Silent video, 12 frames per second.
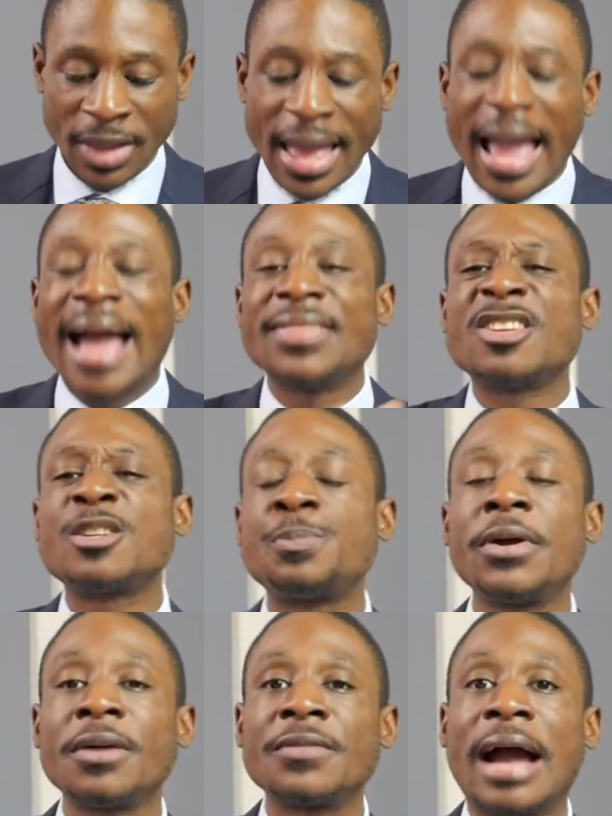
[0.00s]
And the
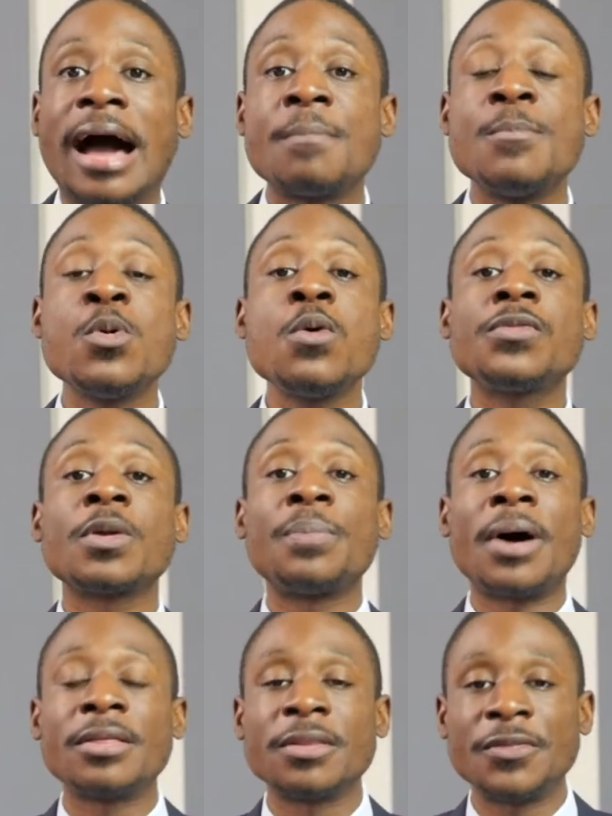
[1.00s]
Spirit of God moved
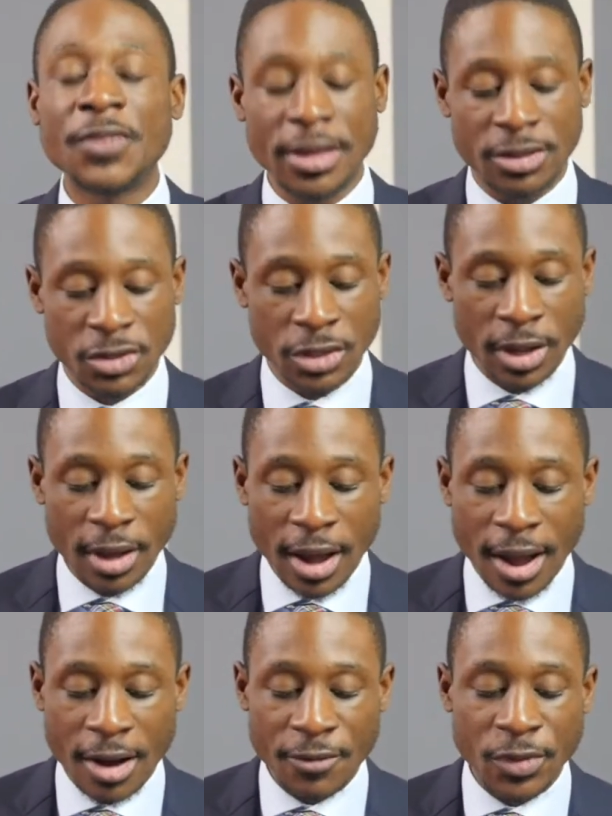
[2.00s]
upon the face
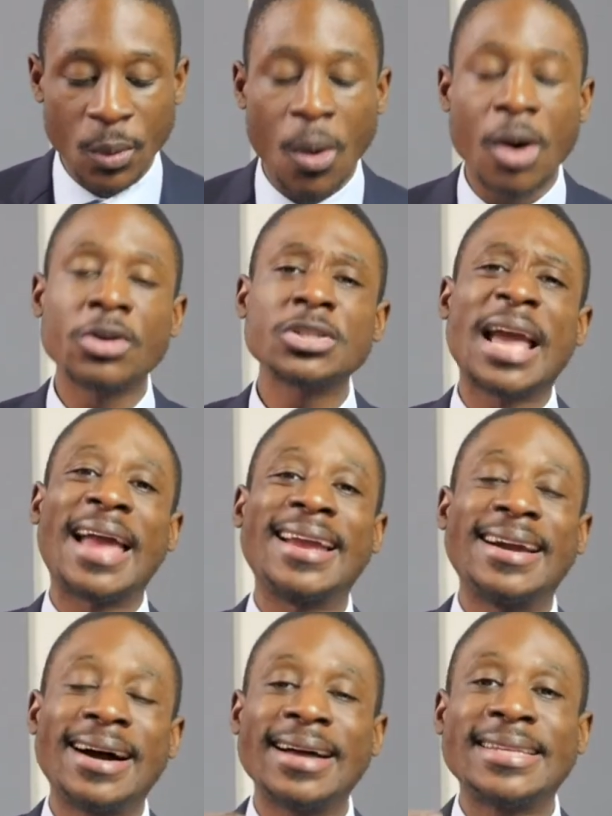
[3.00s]
of the waters, and
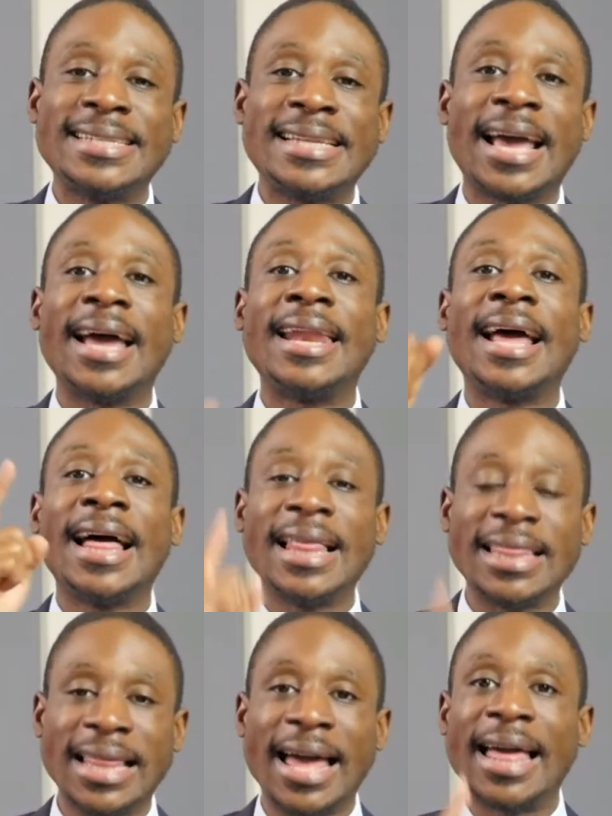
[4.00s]
God said,
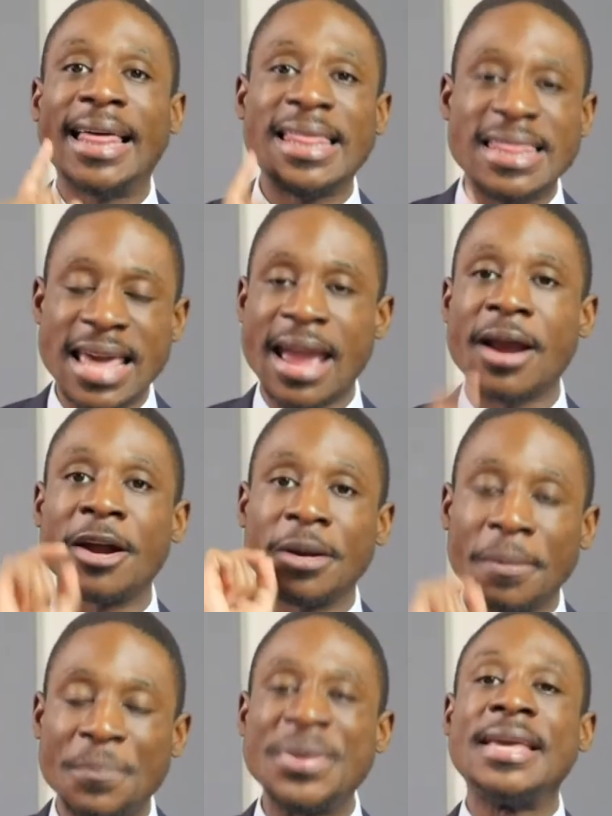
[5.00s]
let there
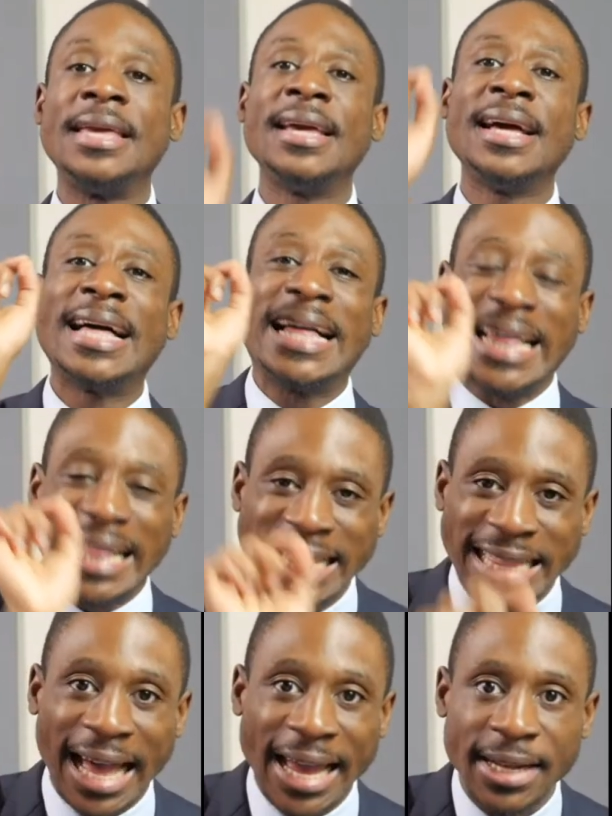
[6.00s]
be
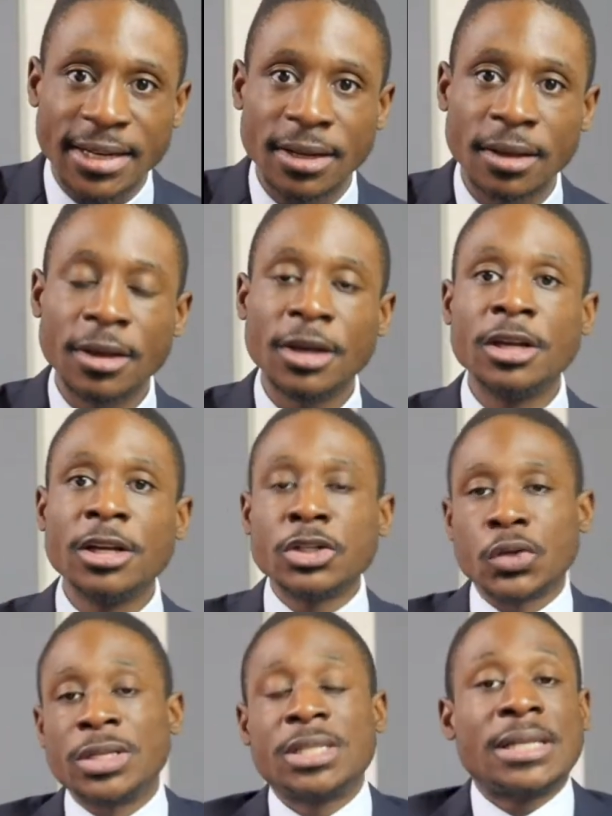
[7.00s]
light." So
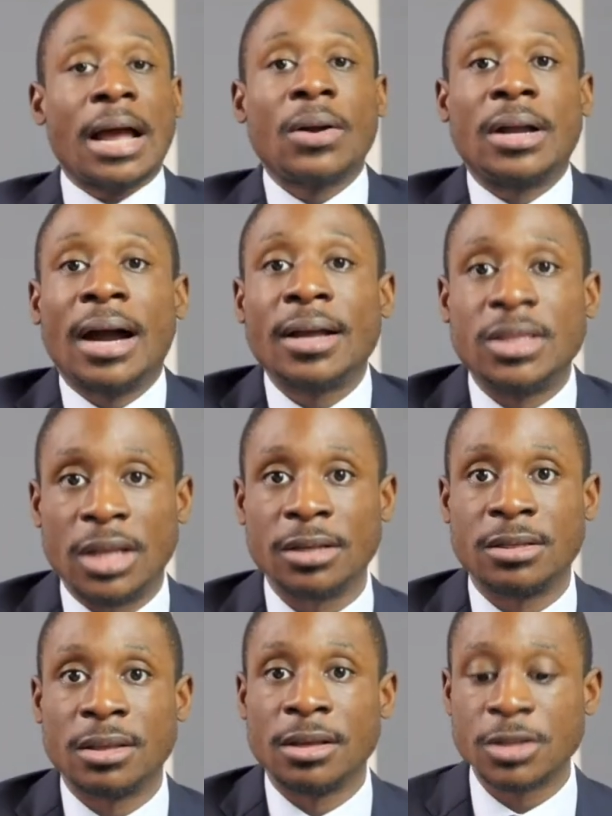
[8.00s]
this is how God does
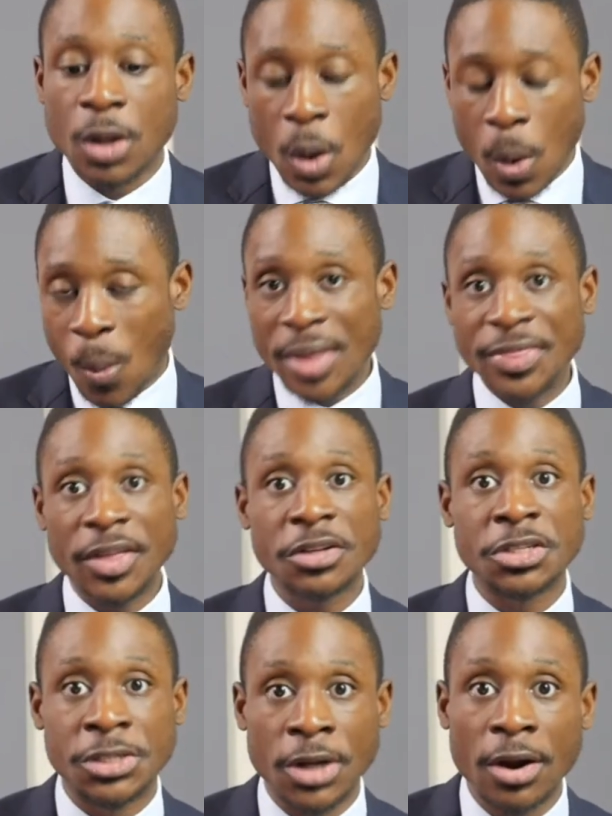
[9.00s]
things. When there's
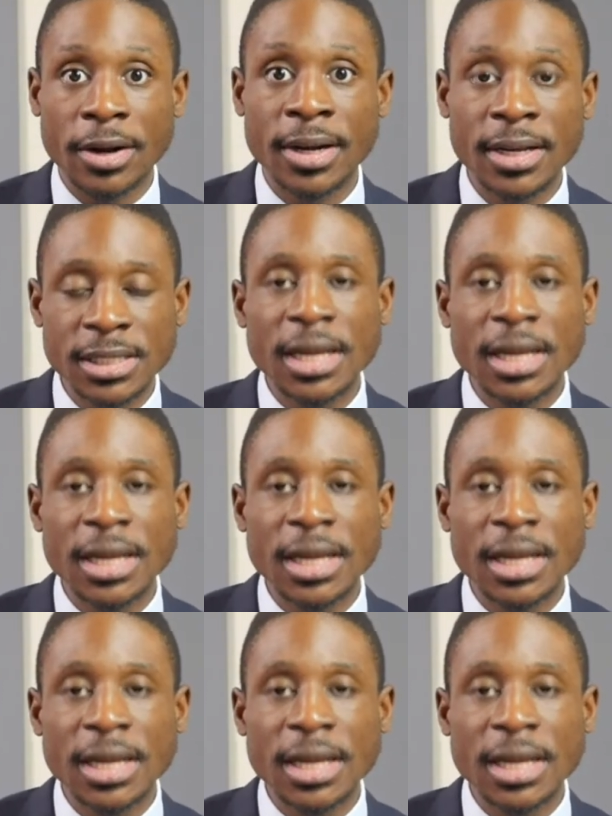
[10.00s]
darkness,